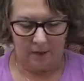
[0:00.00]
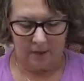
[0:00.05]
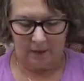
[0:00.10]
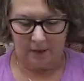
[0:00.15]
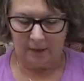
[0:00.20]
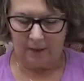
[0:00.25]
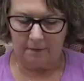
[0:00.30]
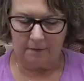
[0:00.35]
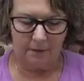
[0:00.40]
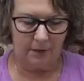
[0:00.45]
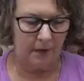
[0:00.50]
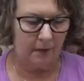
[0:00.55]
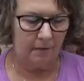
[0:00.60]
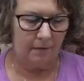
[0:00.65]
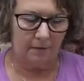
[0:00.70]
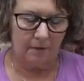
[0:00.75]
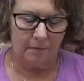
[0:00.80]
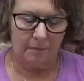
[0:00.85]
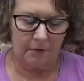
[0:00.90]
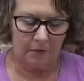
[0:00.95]
Got to think of
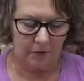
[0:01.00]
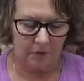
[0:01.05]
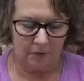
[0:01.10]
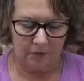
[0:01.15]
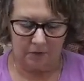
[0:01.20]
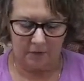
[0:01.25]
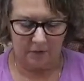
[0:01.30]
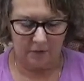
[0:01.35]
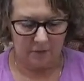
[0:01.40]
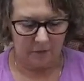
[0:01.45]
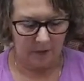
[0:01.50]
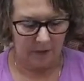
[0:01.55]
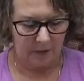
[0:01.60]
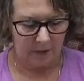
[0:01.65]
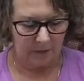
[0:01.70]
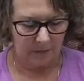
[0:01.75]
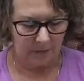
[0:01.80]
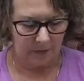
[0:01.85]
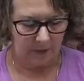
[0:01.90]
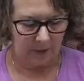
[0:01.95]
something to use this with. I
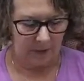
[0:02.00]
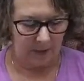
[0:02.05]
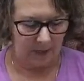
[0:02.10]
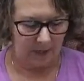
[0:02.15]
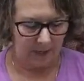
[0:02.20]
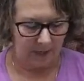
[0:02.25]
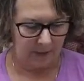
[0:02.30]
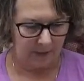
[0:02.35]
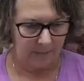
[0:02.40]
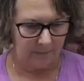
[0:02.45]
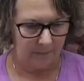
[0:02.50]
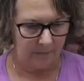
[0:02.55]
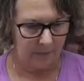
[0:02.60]
really like it.